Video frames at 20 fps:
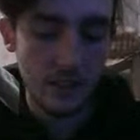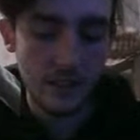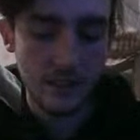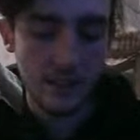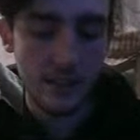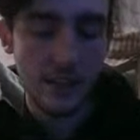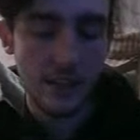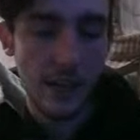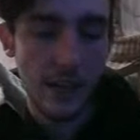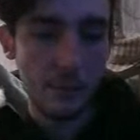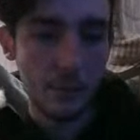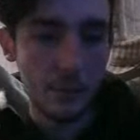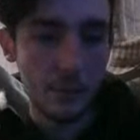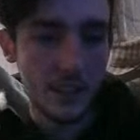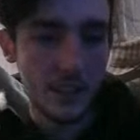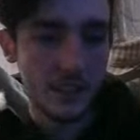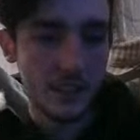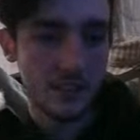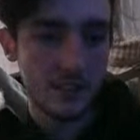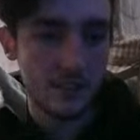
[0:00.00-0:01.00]
game
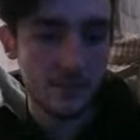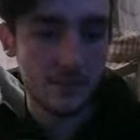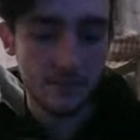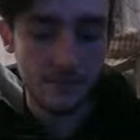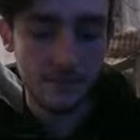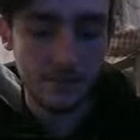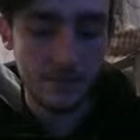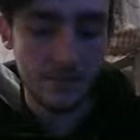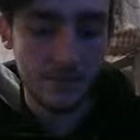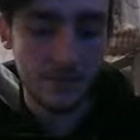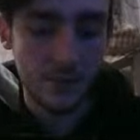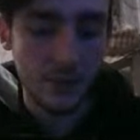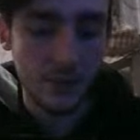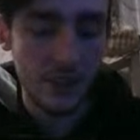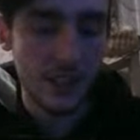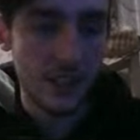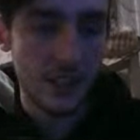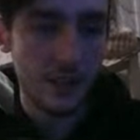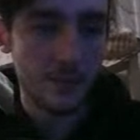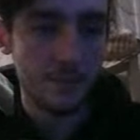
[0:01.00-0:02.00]
object for
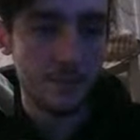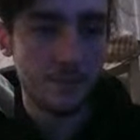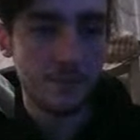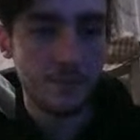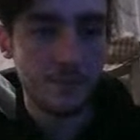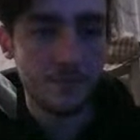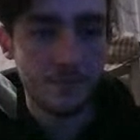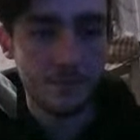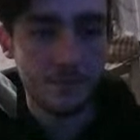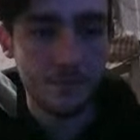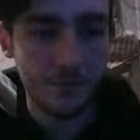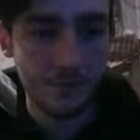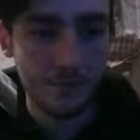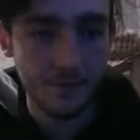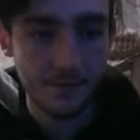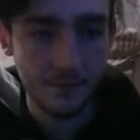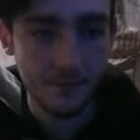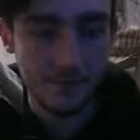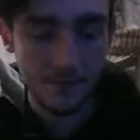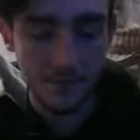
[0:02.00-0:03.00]
the
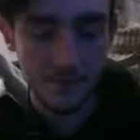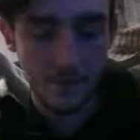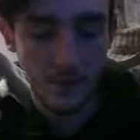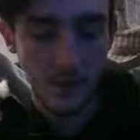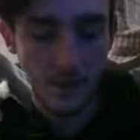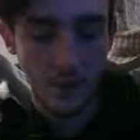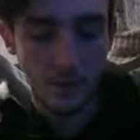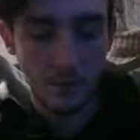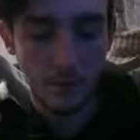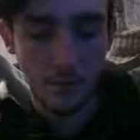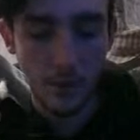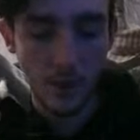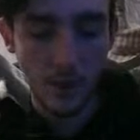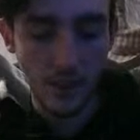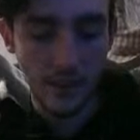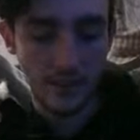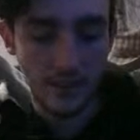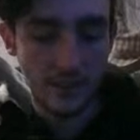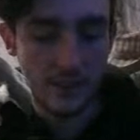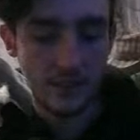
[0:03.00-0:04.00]

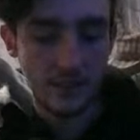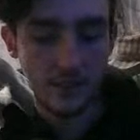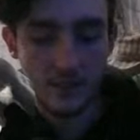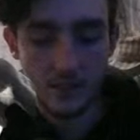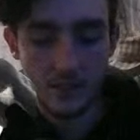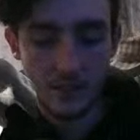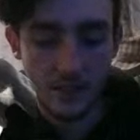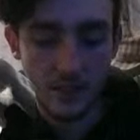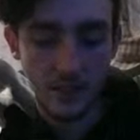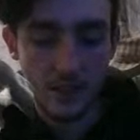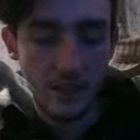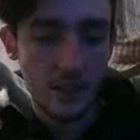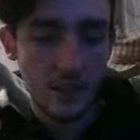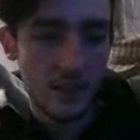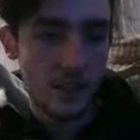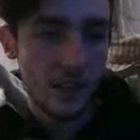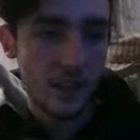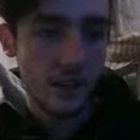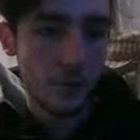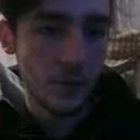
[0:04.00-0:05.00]
bullet.
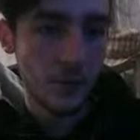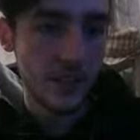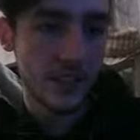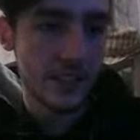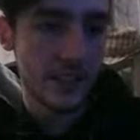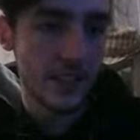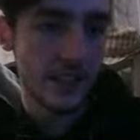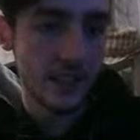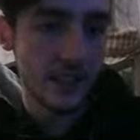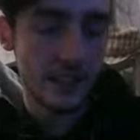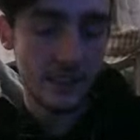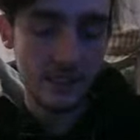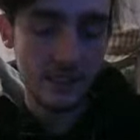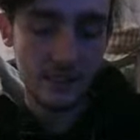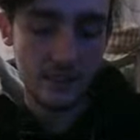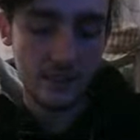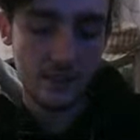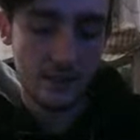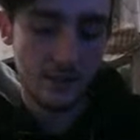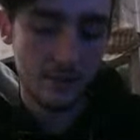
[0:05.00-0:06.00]
We need a
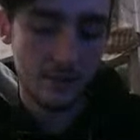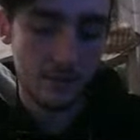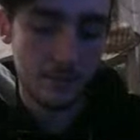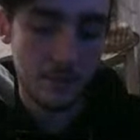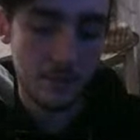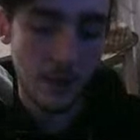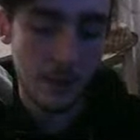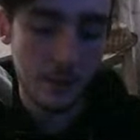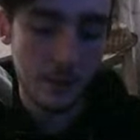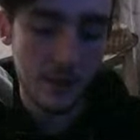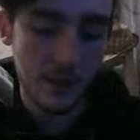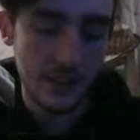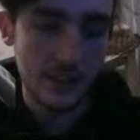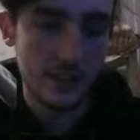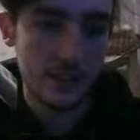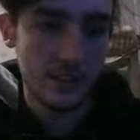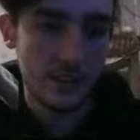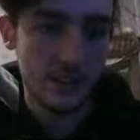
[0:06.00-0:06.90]
public